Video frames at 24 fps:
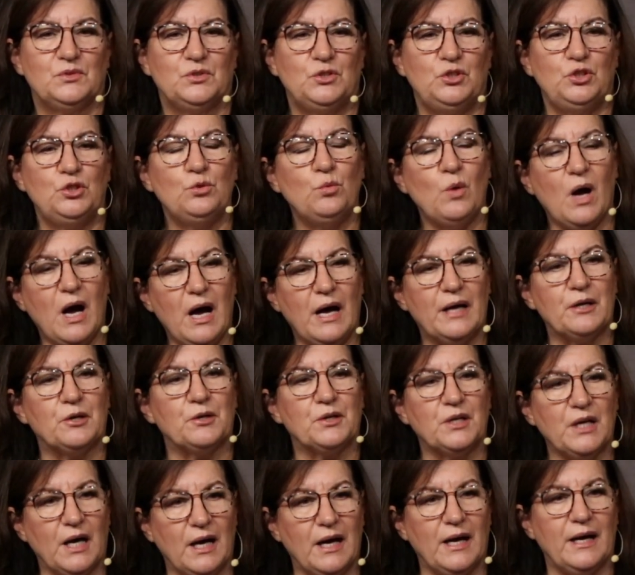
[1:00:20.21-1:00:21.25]
You honor
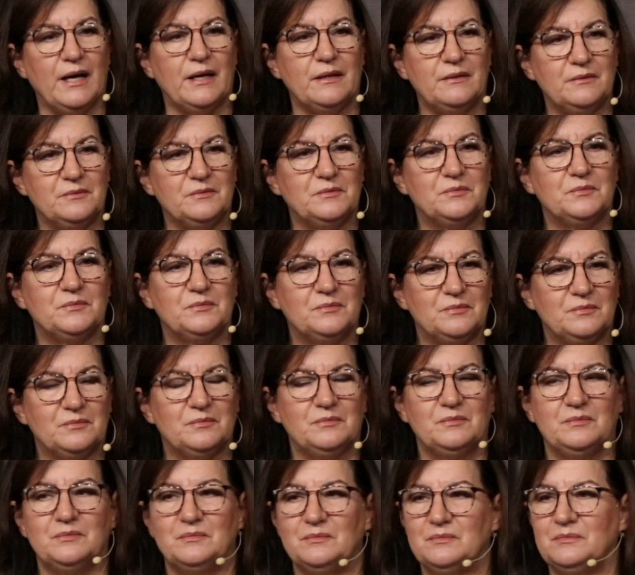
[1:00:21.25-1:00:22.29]
God,
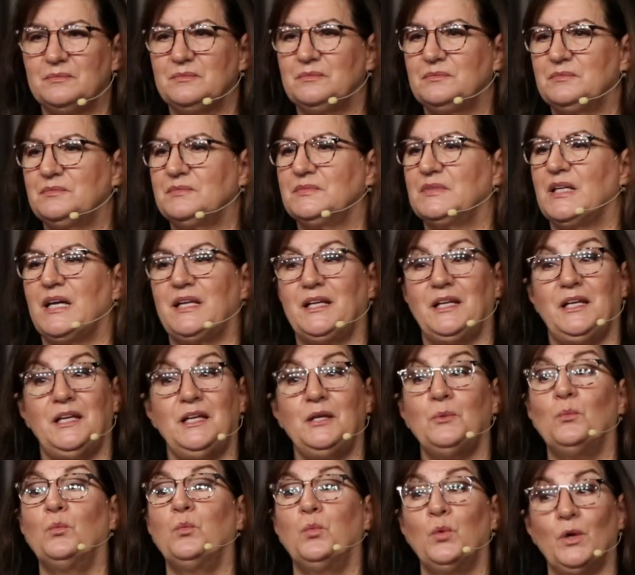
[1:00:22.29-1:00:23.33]
and
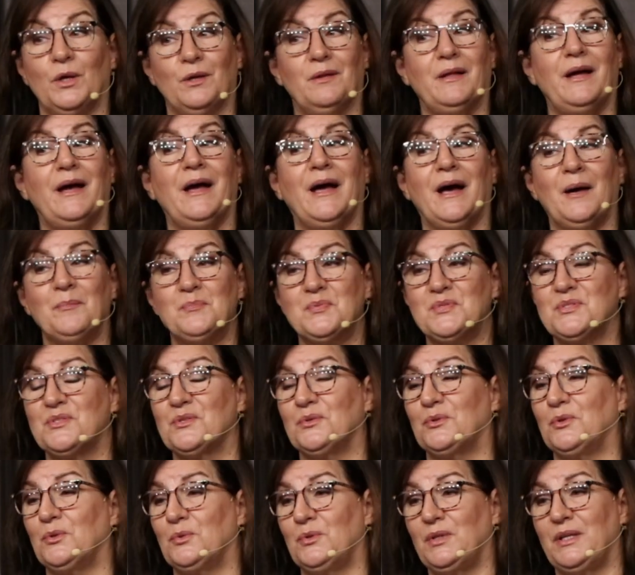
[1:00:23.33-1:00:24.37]
he will
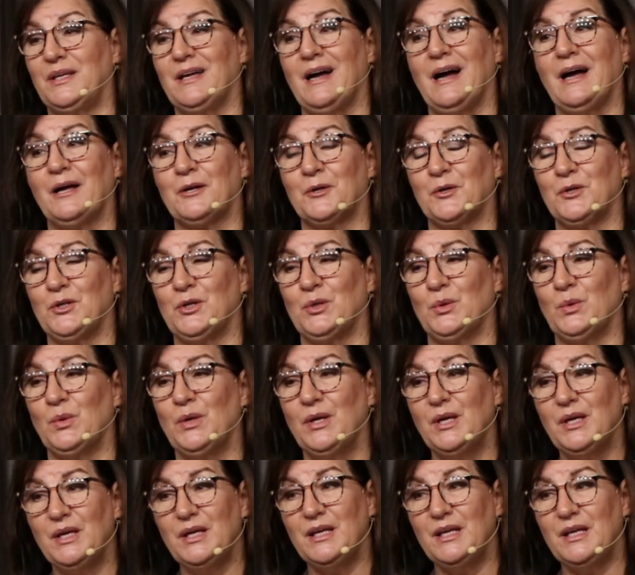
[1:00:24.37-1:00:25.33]
absolutely honor you.